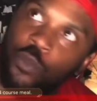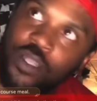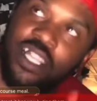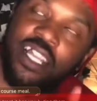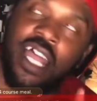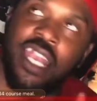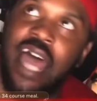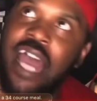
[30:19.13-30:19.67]

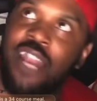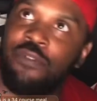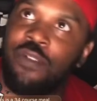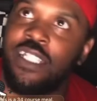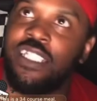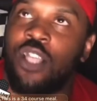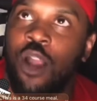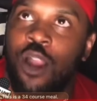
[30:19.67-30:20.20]
A lot of
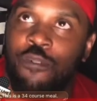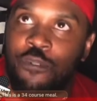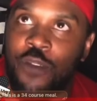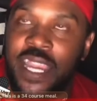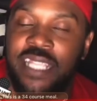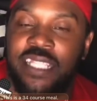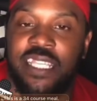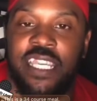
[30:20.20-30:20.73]
us are
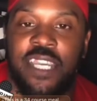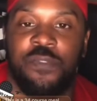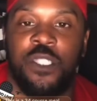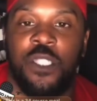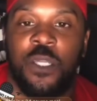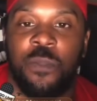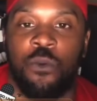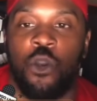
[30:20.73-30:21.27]
afraid to give to
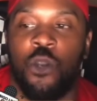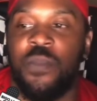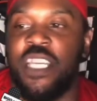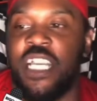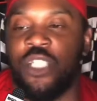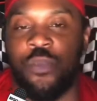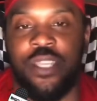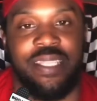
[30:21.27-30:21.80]
the poor
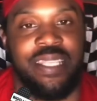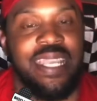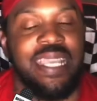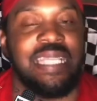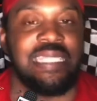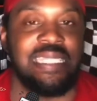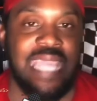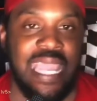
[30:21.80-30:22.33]
because we think
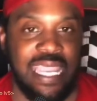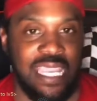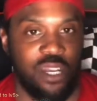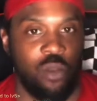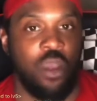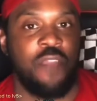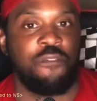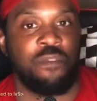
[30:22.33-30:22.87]
it's taken
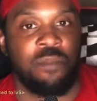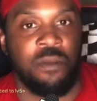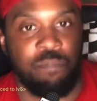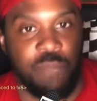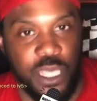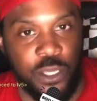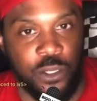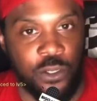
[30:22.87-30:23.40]
away from a
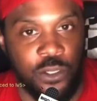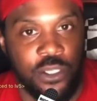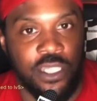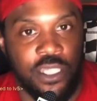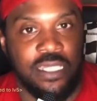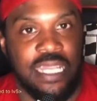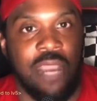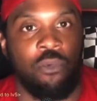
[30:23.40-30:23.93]
bill
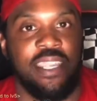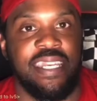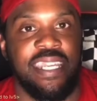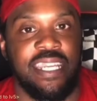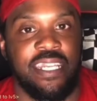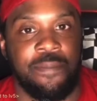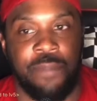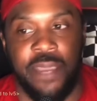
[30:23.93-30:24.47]
that we
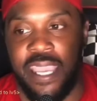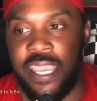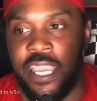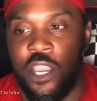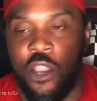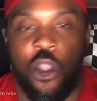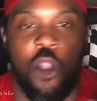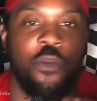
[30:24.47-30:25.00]
need to pay
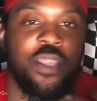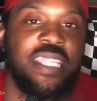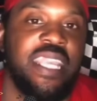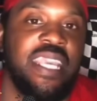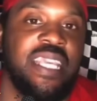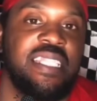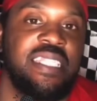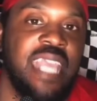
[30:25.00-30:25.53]
or we
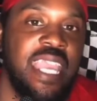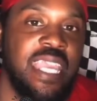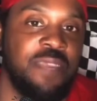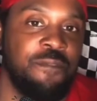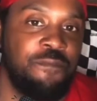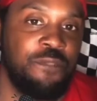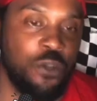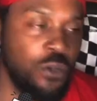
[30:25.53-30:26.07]
think it's taking
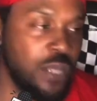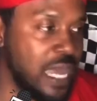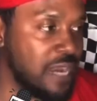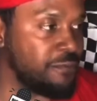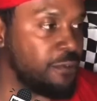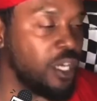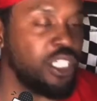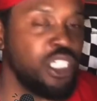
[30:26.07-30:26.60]
food out
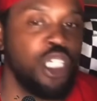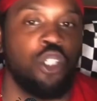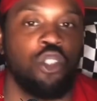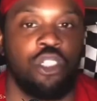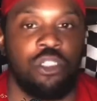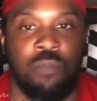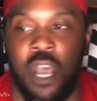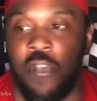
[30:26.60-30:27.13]
of our
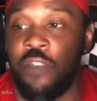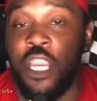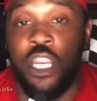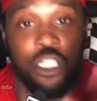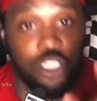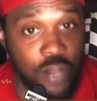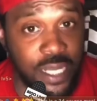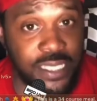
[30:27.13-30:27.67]
children's mouth.
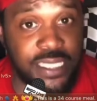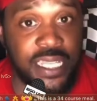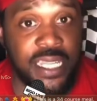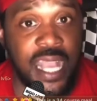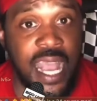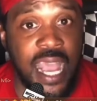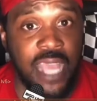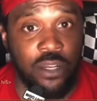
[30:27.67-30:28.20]
Trusting
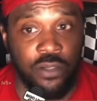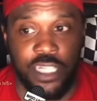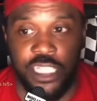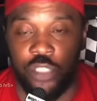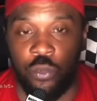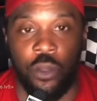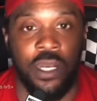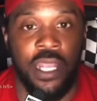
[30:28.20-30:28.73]
God on this
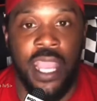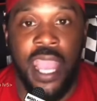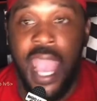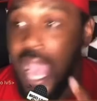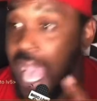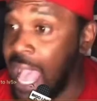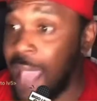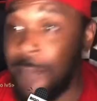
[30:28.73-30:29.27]
one.
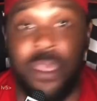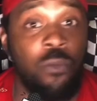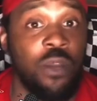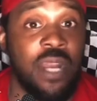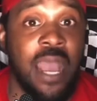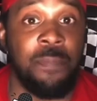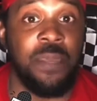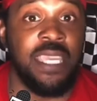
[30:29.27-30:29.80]
I be when
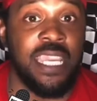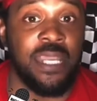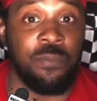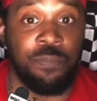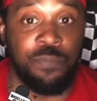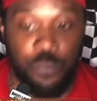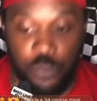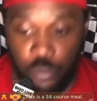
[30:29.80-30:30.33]
I be getting
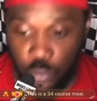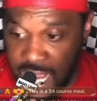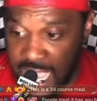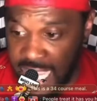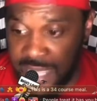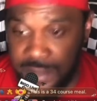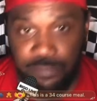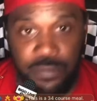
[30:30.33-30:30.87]
when I
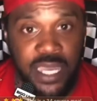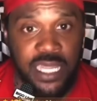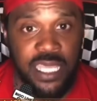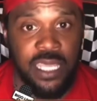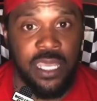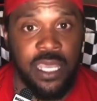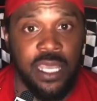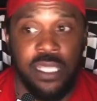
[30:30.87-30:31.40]
get
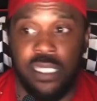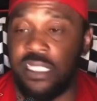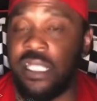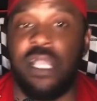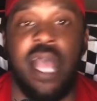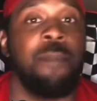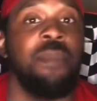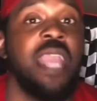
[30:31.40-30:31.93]
money, so
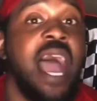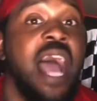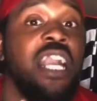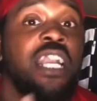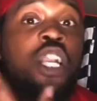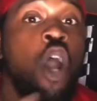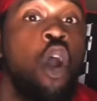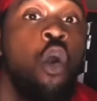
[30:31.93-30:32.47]
I be I
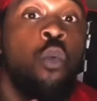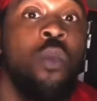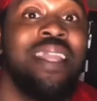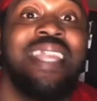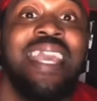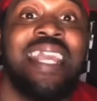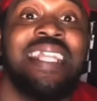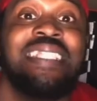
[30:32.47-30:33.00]
go
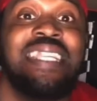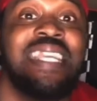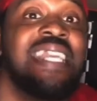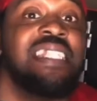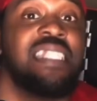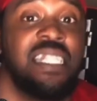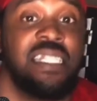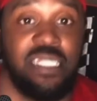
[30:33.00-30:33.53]
with
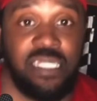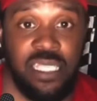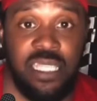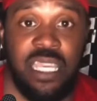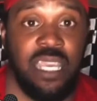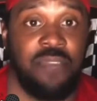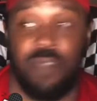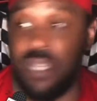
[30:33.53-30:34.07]
intentions to
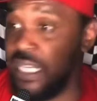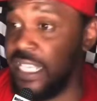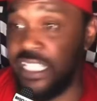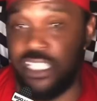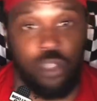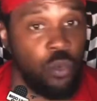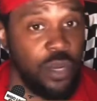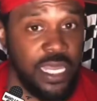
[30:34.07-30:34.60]
give at
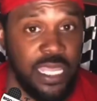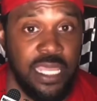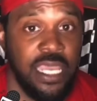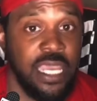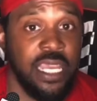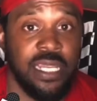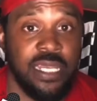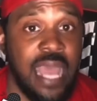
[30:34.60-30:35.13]
least twenty
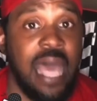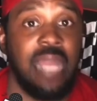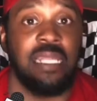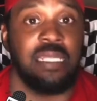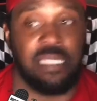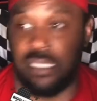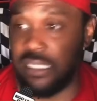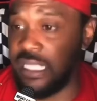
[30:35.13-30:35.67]

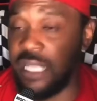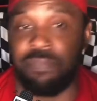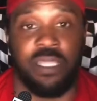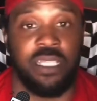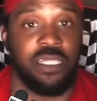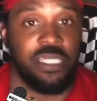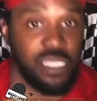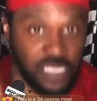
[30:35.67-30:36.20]
dollars or
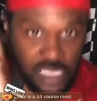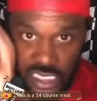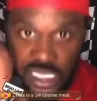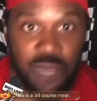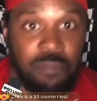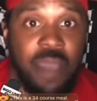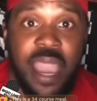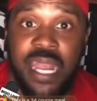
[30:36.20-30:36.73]
something to
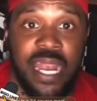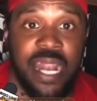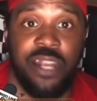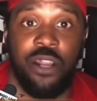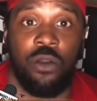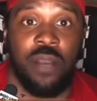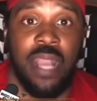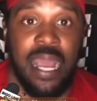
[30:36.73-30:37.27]
somebody that
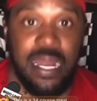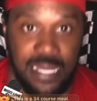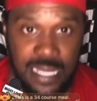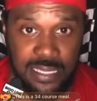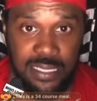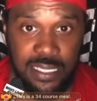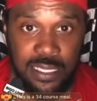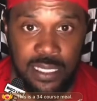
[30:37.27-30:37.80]
don't got
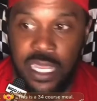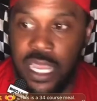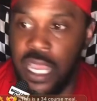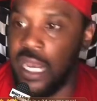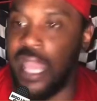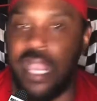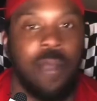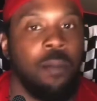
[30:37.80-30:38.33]
nothing.
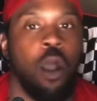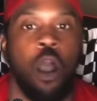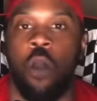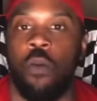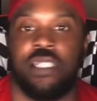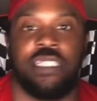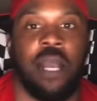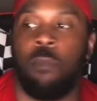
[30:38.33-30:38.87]
Like I'm
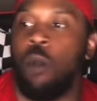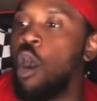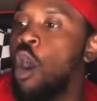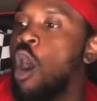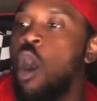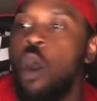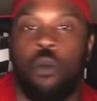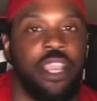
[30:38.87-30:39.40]
always I'm
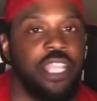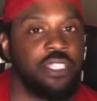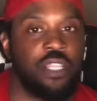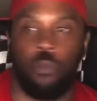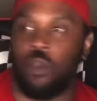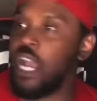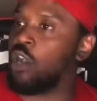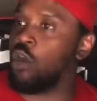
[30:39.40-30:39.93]
always
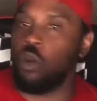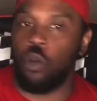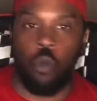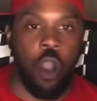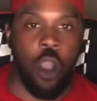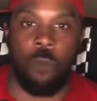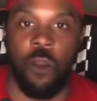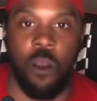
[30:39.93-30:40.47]
when I go to
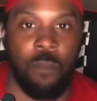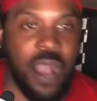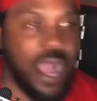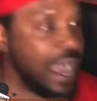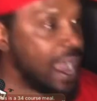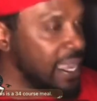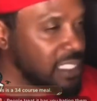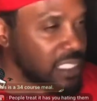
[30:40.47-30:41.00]
Walmart, my
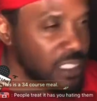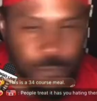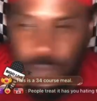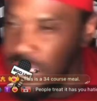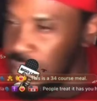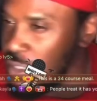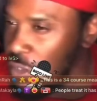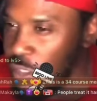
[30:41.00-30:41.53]
eyes is
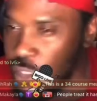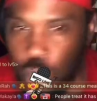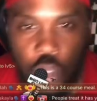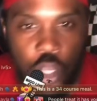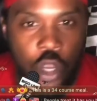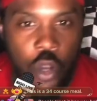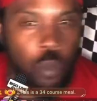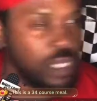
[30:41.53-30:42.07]
fixed on it.
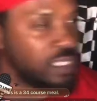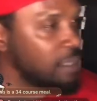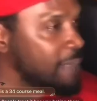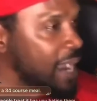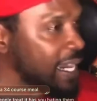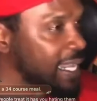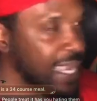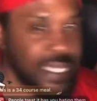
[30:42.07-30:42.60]
Where's
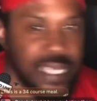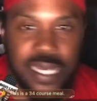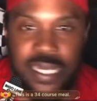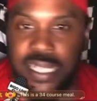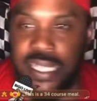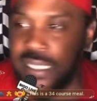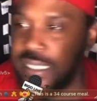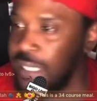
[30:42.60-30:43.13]
somebody at that
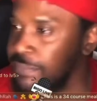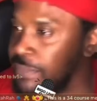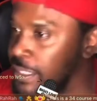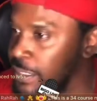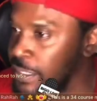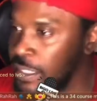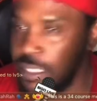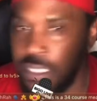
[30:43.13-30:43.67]
needs something?
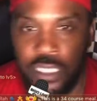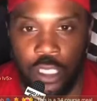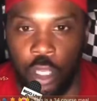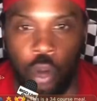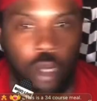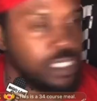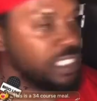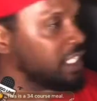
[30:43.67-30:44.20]

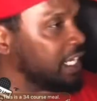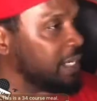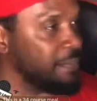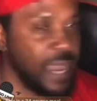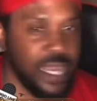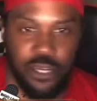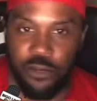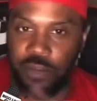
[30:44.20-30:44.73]
Lord, send them
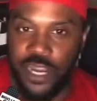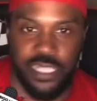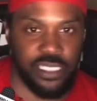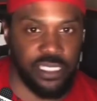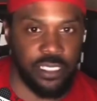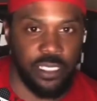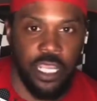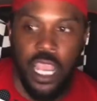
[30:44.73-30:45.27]
my
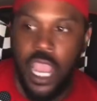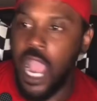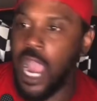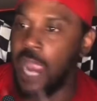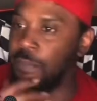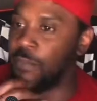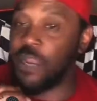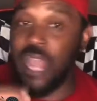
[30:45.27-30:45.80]
direction. I
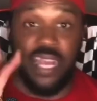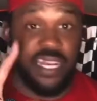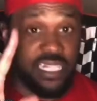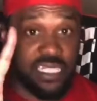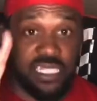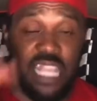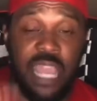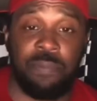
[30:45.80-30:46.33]
remember I, this
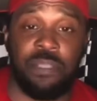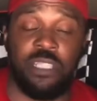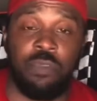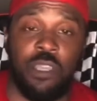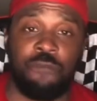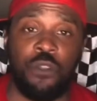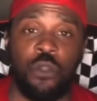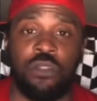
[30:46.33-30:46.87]
has happened to me a
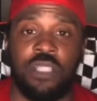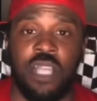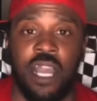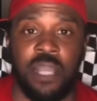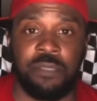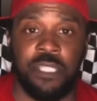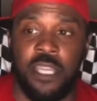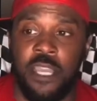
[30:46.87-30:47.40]
few
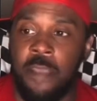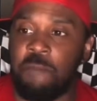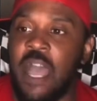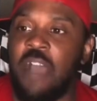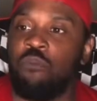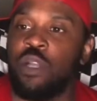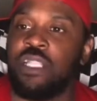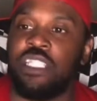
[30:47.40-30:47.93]
times.
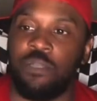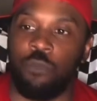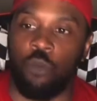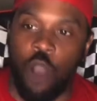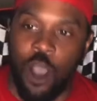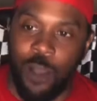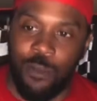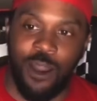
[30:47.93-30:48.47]
I went to
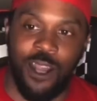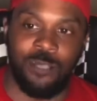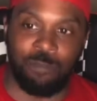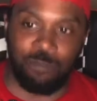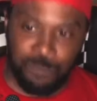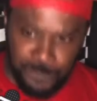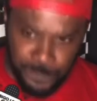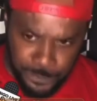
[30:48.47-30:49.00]
Walmart
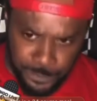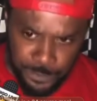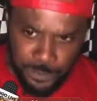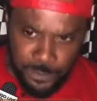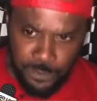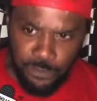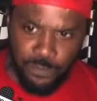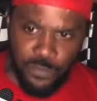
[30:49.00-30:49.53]

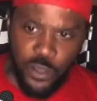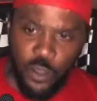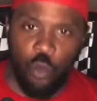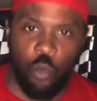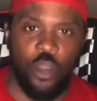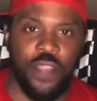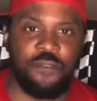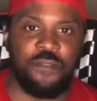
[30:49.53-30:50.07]

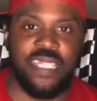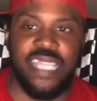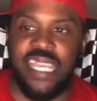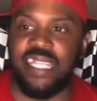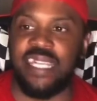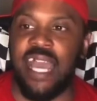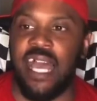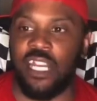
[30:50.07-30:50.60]
with
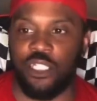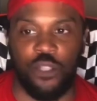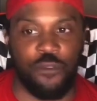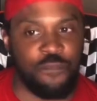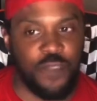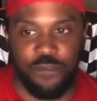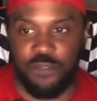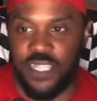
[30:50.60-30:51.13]
ten dollars or
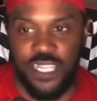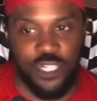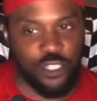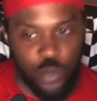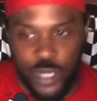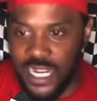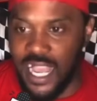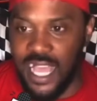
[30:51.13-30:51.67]
fifteen,
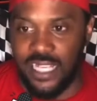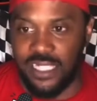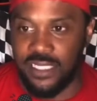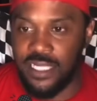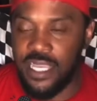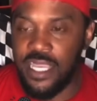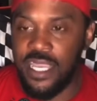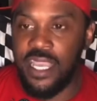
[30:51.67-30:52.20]
twenty dollars,
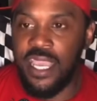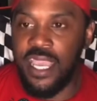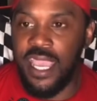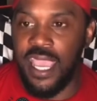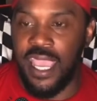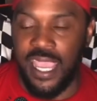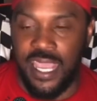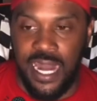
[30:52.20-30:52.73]

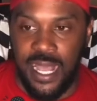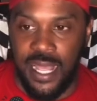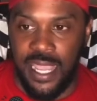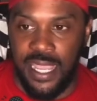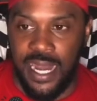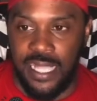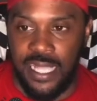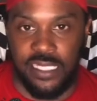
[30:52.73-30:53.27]
and I
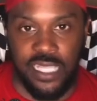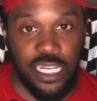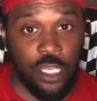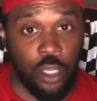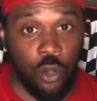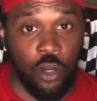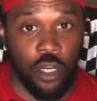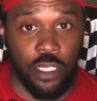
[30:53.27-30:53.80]
and I say,
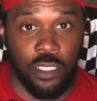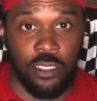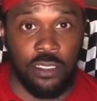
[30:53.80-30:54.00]
Lord,